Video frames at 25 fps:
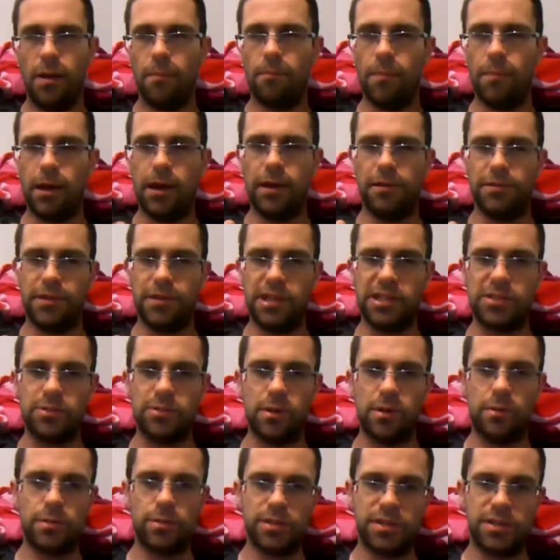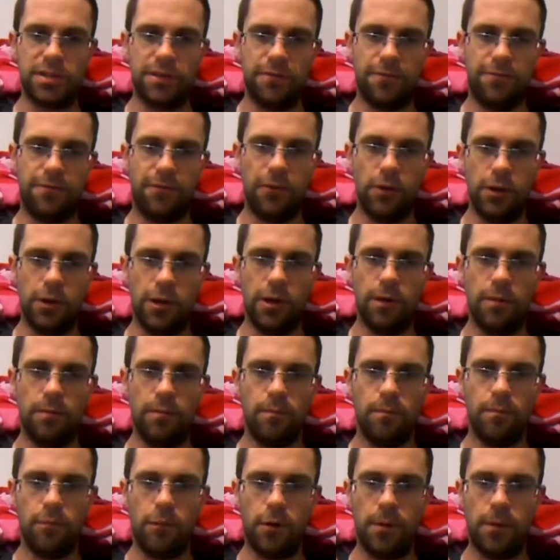But this one was the
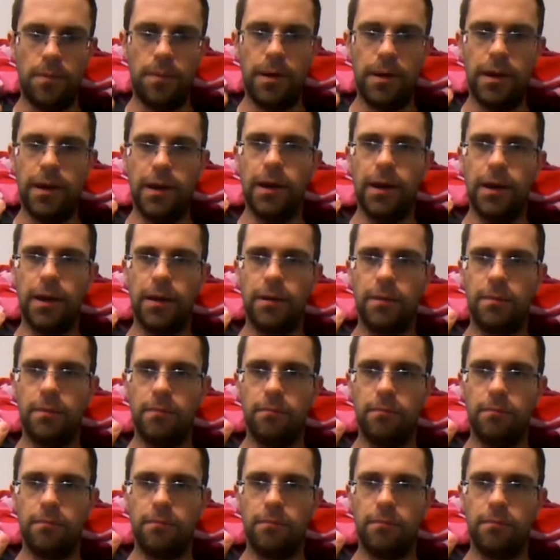full-on proper